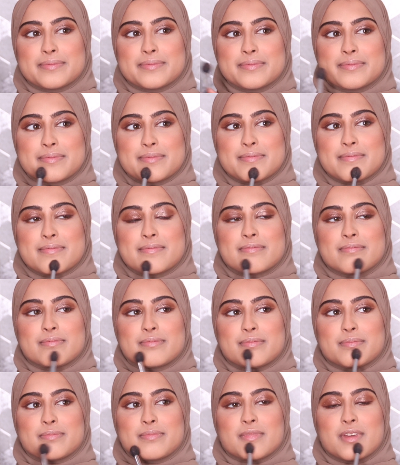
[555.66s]
I'm
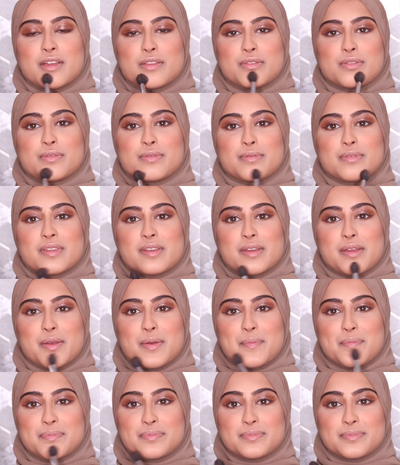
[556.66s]
applying that on the
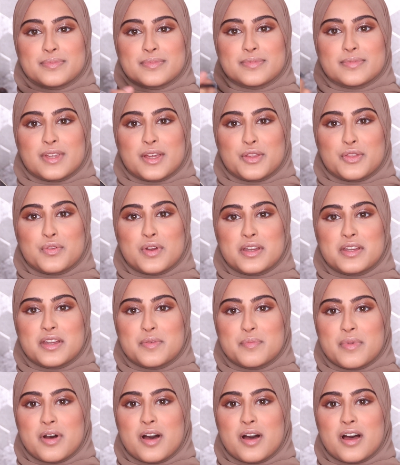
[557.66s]
cheekbones, down the
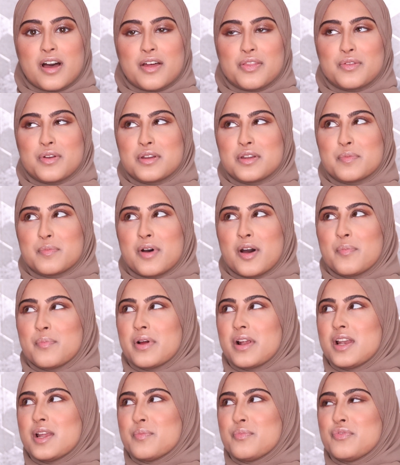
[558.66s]
bridge of the nose, on
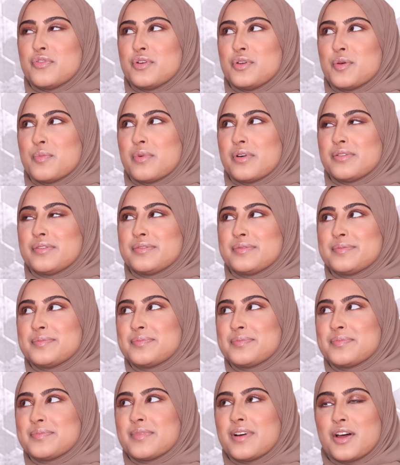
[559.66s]
the chin.
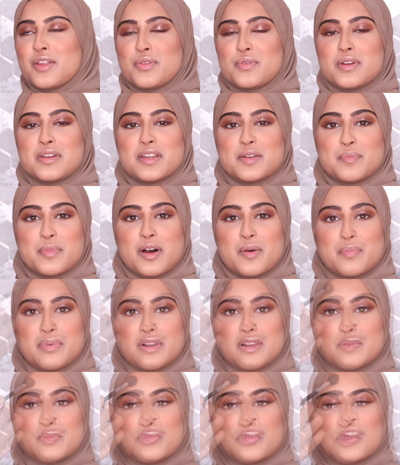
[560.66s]
I also take
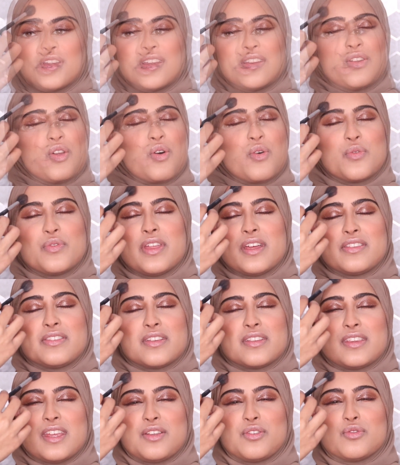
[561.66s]
some onto the like
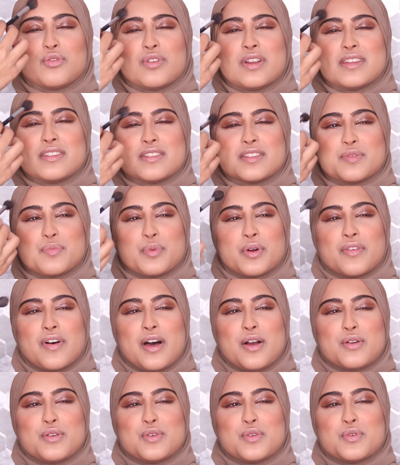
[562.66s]
tips of the
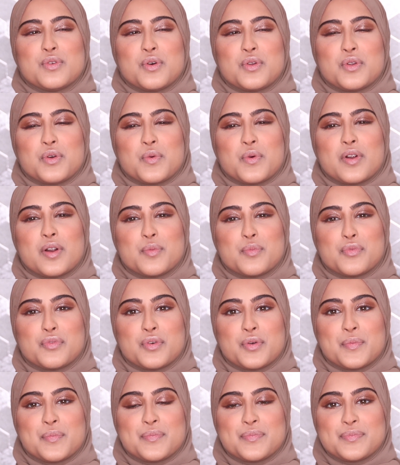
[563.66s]
eyebrows in the
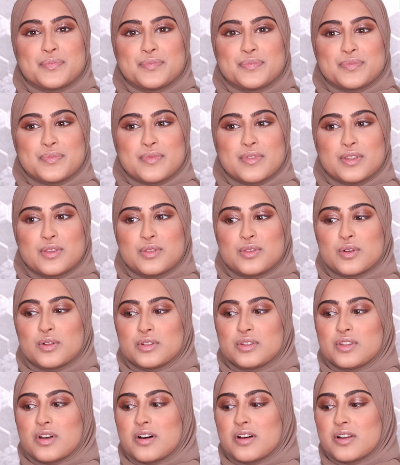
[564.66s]
temple kind of area.